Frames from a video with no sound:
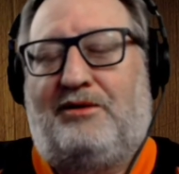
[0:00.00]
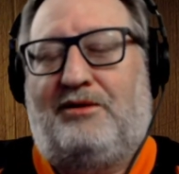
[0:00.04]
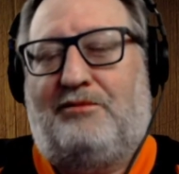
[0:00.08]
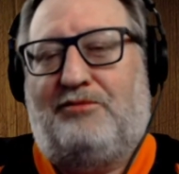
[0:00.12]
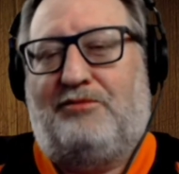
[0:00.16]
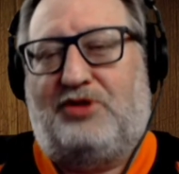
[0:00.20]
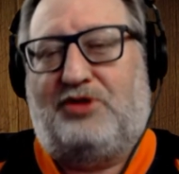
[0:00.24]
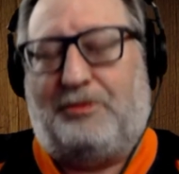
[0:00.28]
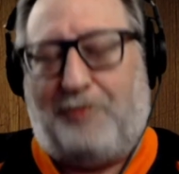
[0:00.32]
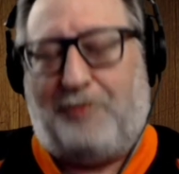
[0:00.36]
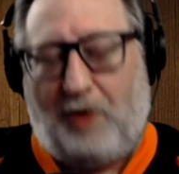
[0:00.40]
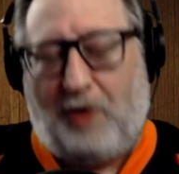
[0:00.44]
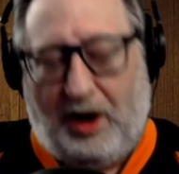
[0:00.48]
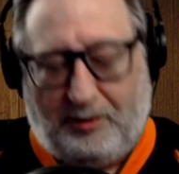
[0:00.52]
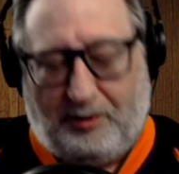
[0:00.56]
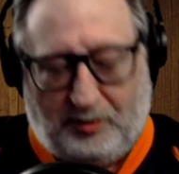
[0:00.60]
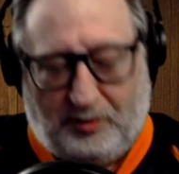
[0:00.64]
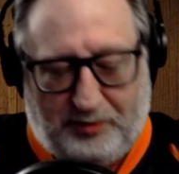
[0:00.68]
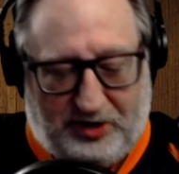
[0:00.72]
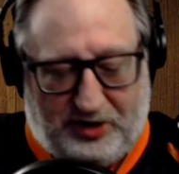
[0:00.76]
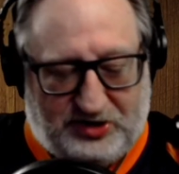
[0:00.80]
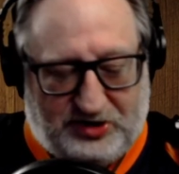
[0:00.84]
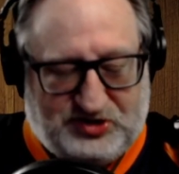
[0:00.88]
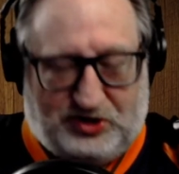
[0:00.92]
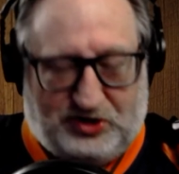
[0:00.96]
But the problem
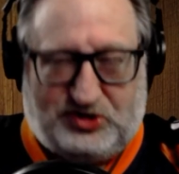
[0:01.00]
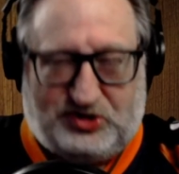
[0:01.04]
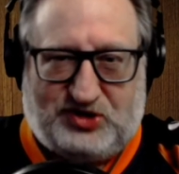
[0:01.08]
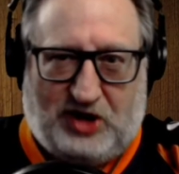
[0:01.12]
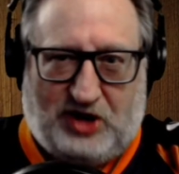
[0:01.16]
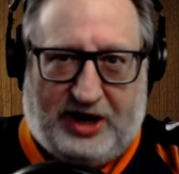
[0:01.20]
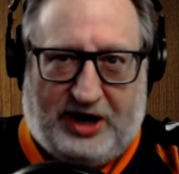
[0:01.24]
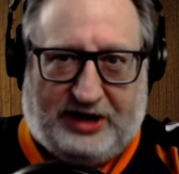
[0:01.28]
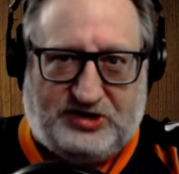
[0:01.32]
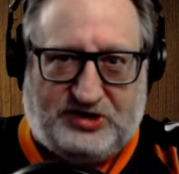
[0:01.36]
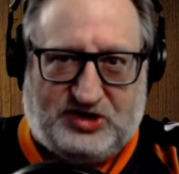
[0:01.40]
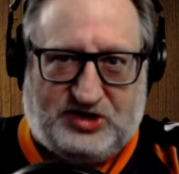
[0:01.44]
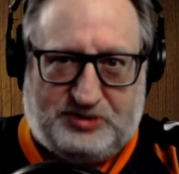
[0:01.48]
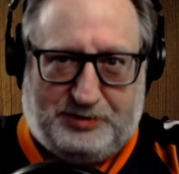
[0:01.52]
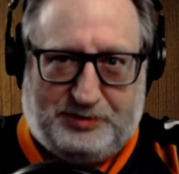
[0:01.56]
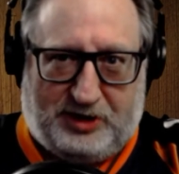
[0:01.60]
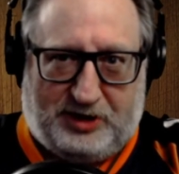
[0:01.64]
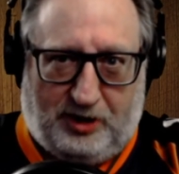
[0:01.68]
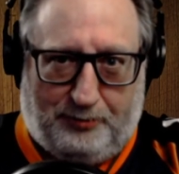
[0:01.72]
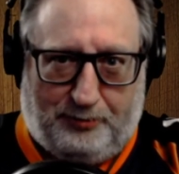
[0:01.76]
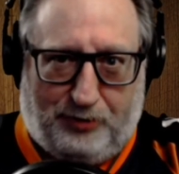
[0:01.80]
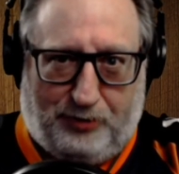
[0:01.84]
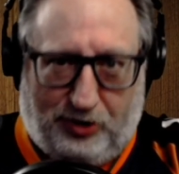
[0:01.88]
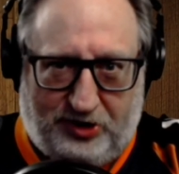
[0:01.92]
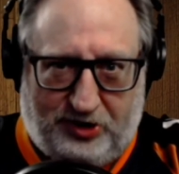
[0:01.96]
is our science has
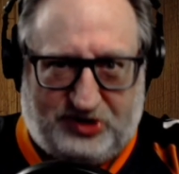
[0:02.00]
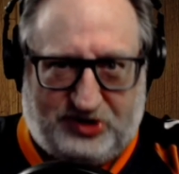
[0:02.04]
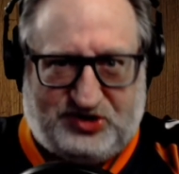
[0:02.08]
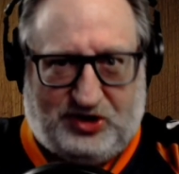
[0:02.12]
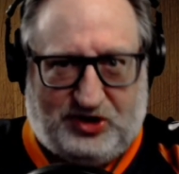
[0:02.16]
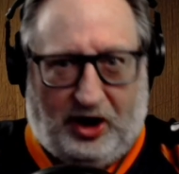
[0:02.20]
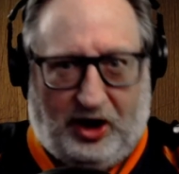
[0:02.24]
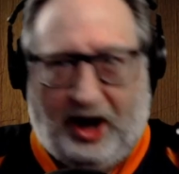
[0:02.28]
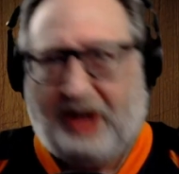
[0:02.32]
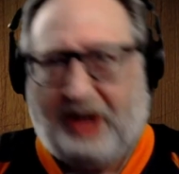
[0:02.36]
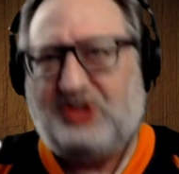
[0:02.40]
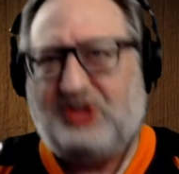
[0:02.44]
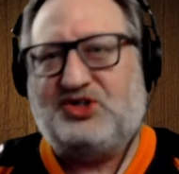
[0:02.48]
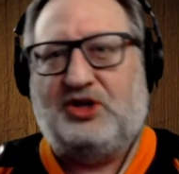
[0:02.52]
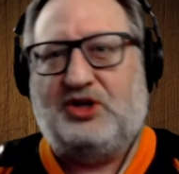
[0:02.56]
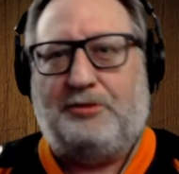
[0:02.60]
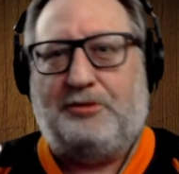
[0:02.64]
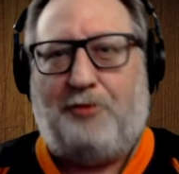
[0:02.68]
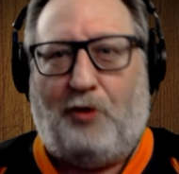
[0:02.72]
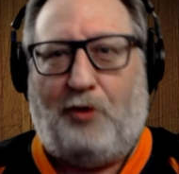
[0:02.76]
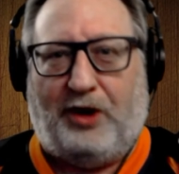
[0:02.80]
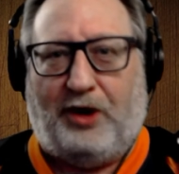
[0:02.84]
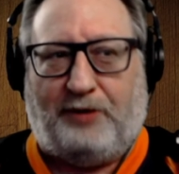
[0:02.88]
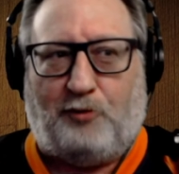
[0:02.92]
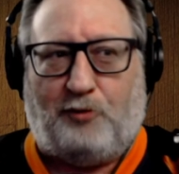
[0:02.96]
become politicized to the
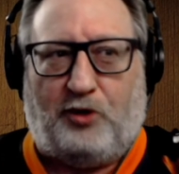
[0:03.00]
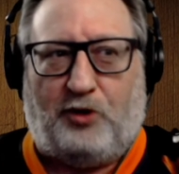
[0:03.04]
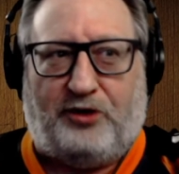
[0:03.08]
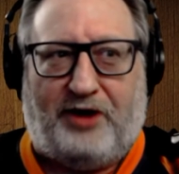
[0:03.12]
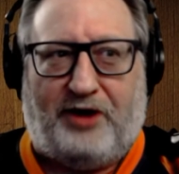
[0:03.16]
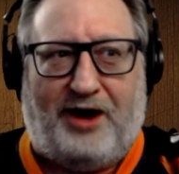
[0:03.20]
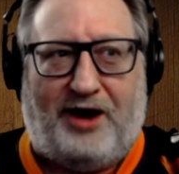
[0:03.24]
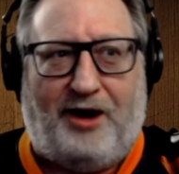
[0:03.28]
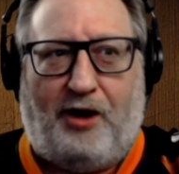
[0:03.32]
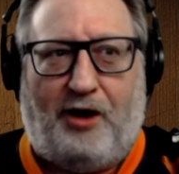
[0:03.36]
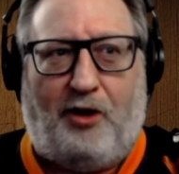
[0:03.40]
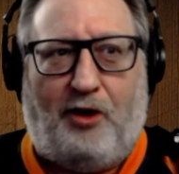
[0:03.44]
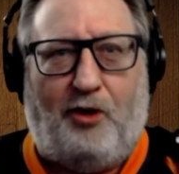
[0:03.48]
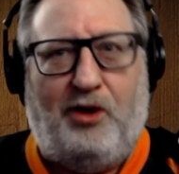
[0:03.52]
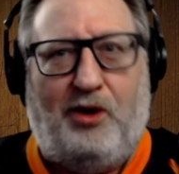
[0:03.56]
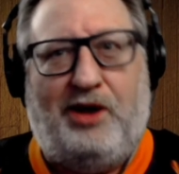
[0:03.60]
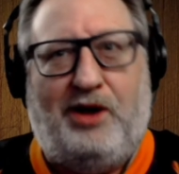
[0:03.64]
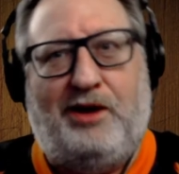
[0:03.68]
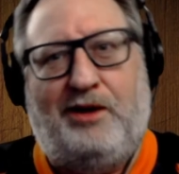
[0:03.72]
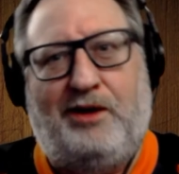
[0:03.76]
point where now,